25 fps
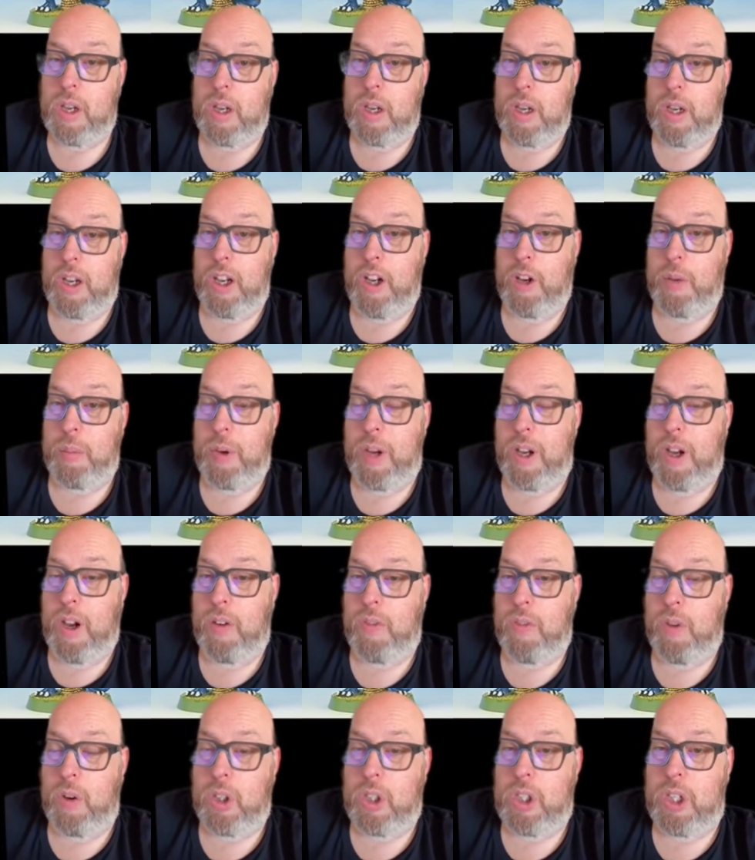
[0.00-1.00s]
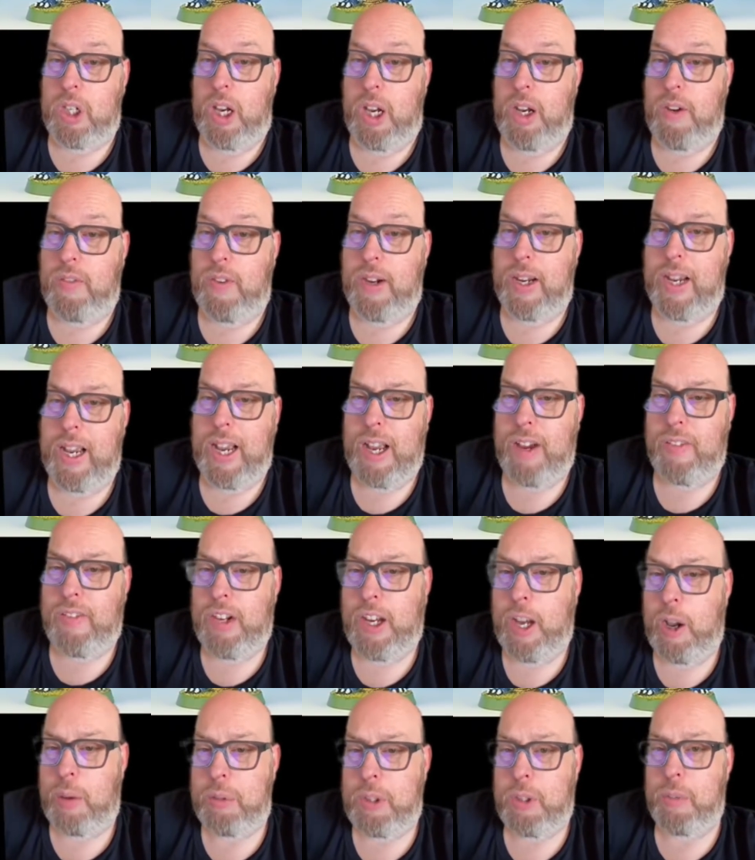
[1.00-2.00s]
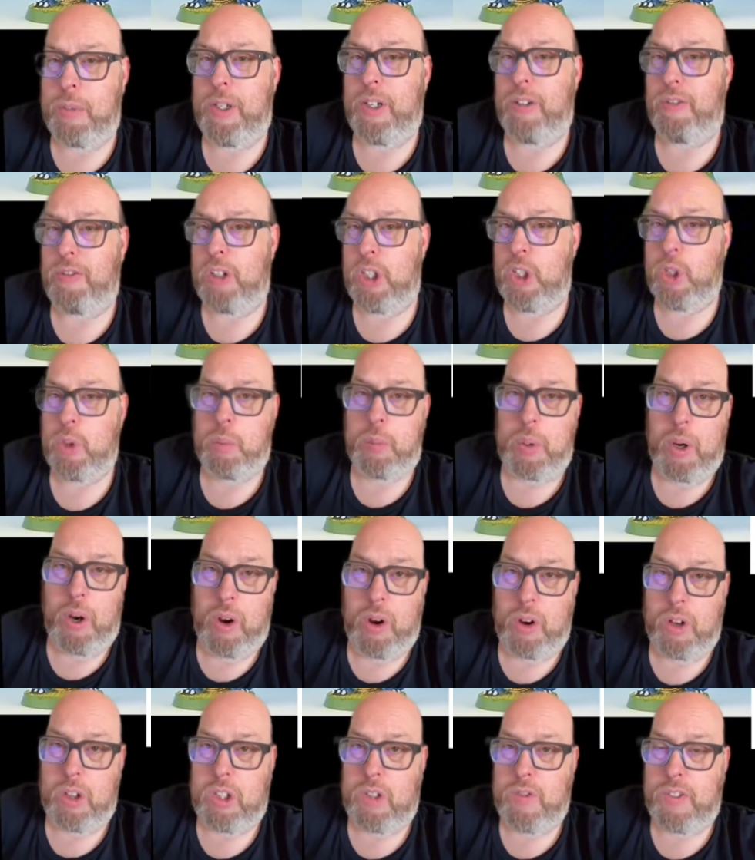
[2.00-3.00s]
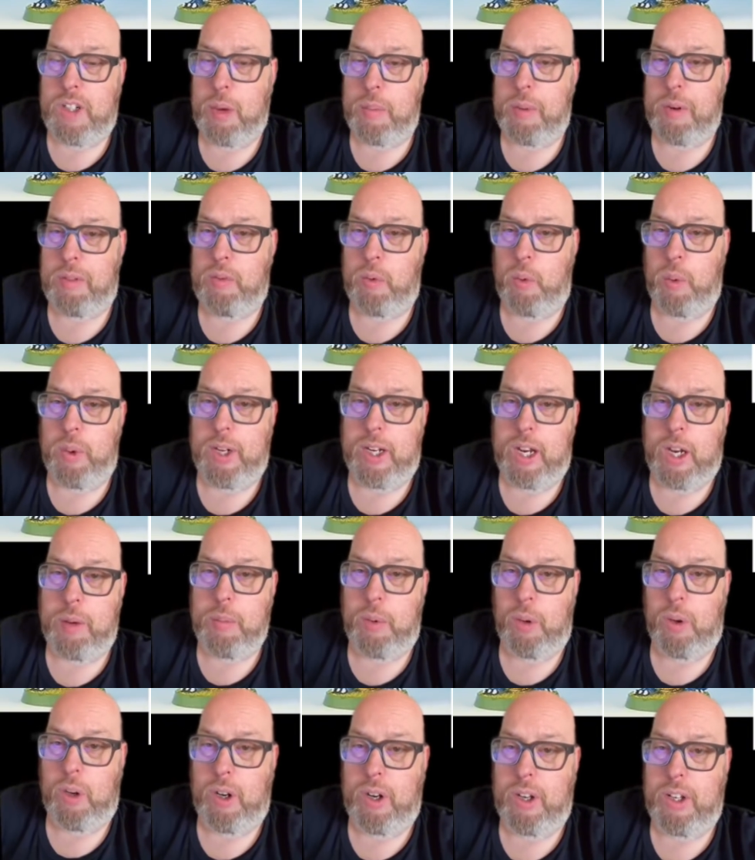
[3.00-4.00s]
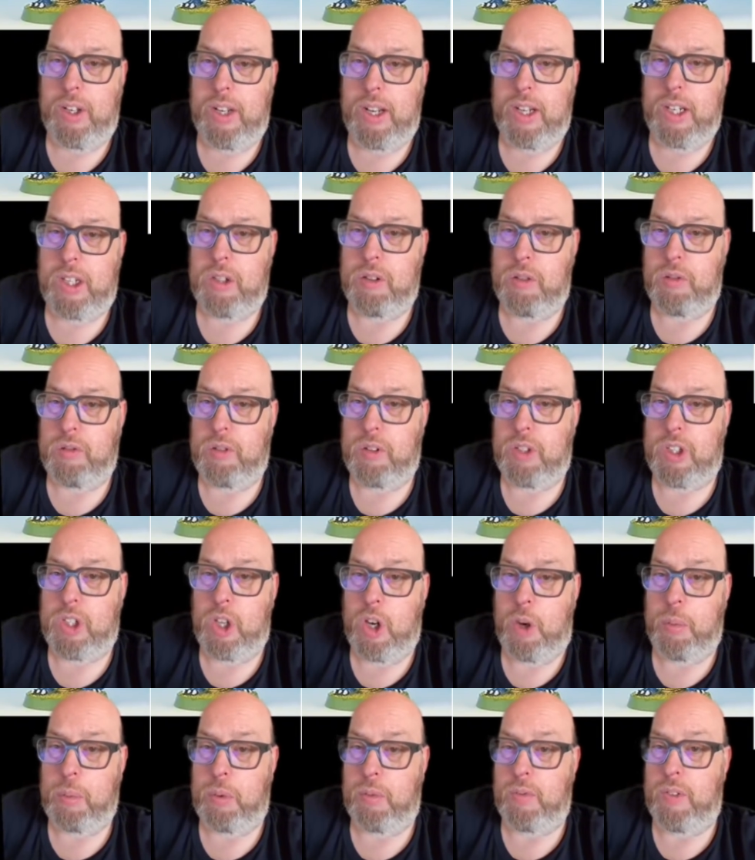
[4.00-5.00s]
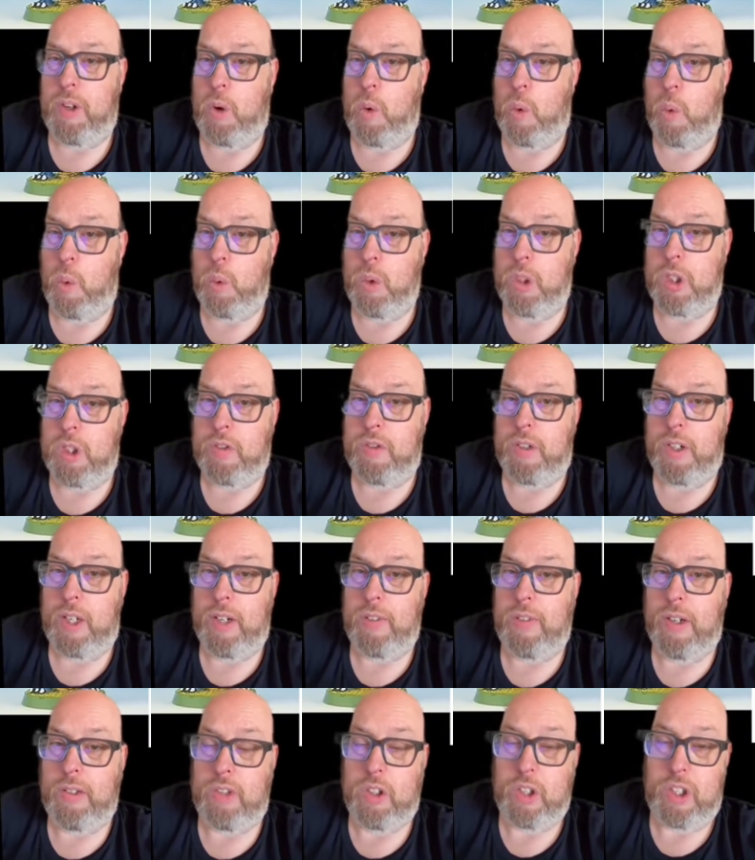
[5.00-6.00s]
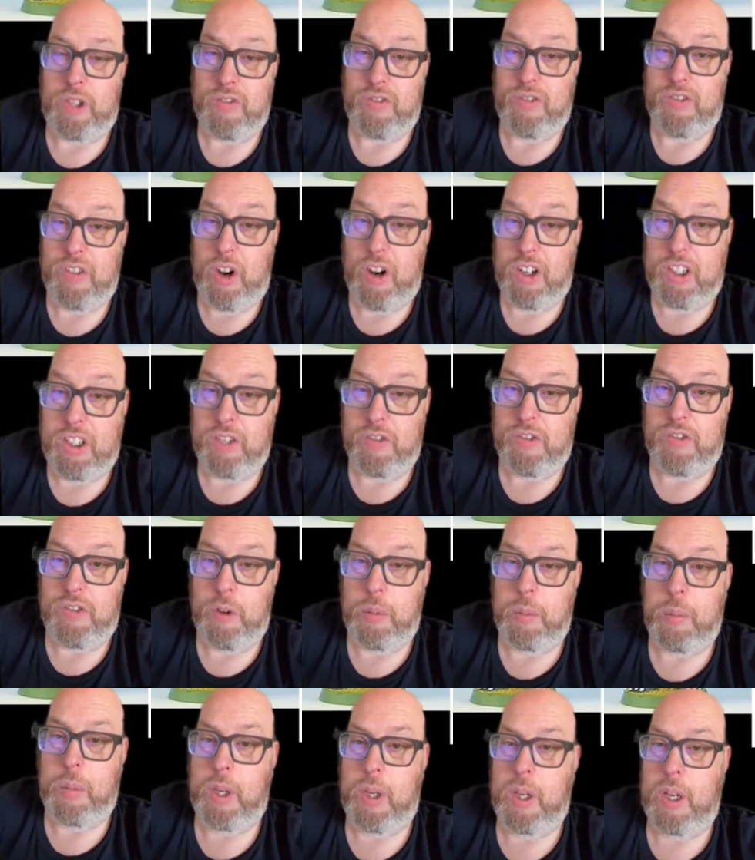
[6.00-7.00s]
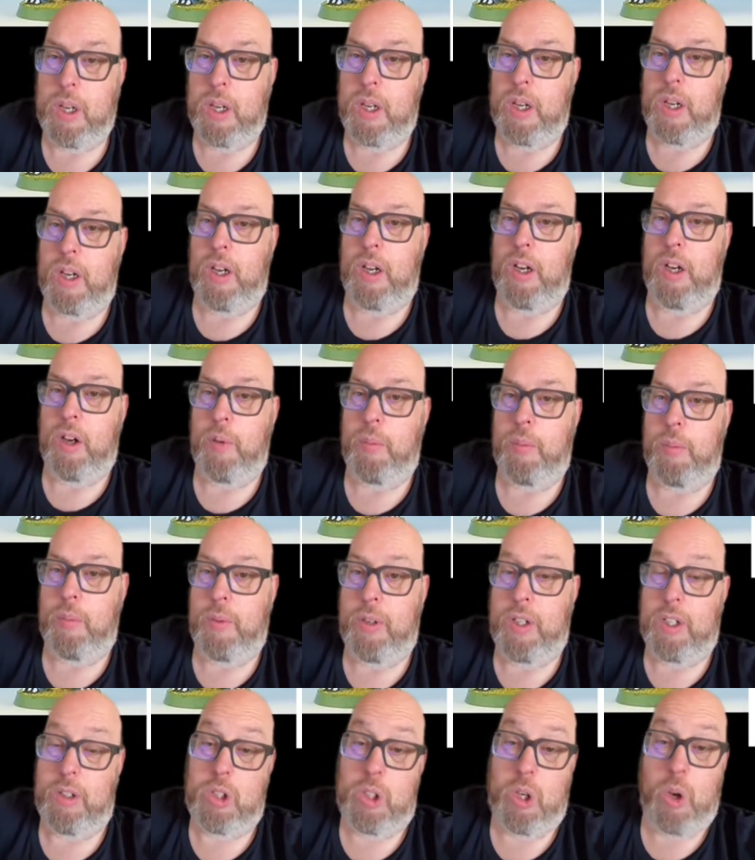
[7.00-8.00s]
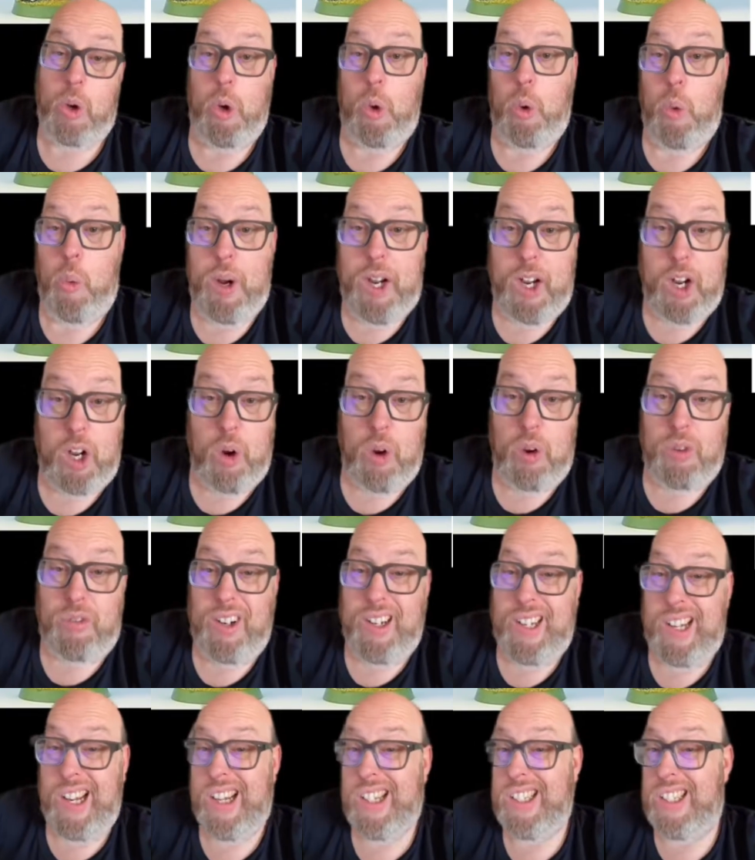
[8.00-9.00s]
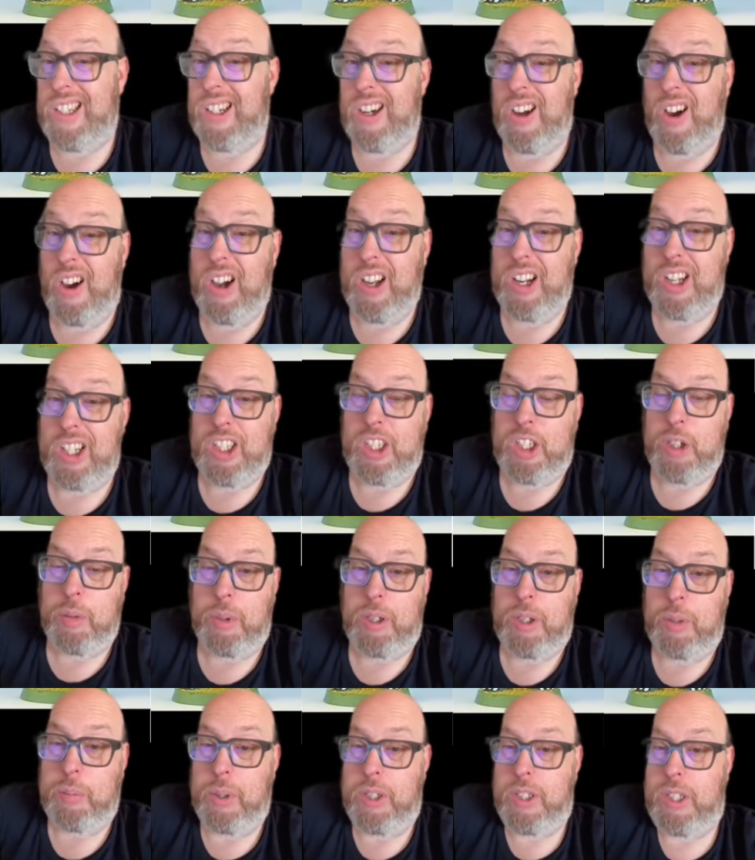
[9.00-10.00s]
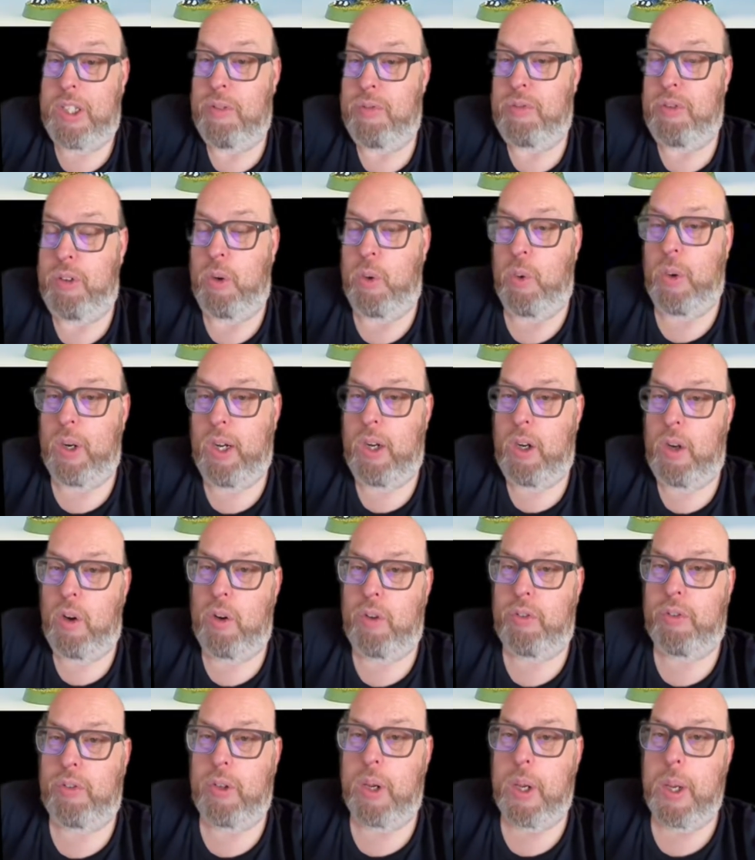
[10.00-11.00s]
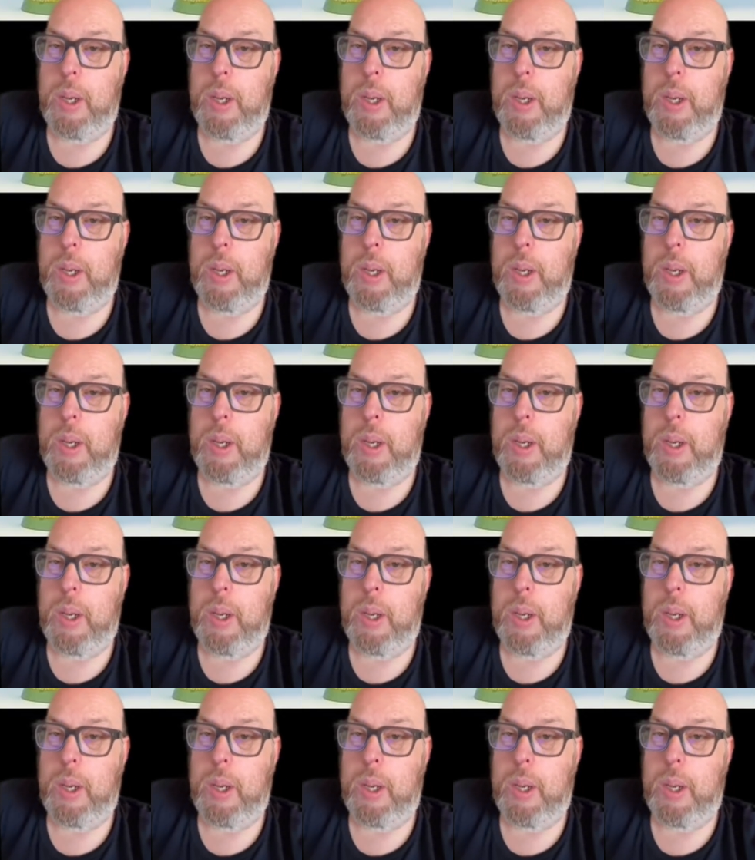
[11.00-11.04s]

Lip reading: I've got to say, they have kept some of the original parts of the Epic 40k model in there. So, for example, the horns are there, they've just inverted them. It's got a loincloth, I guess, they're kind of similar, but different loincloth.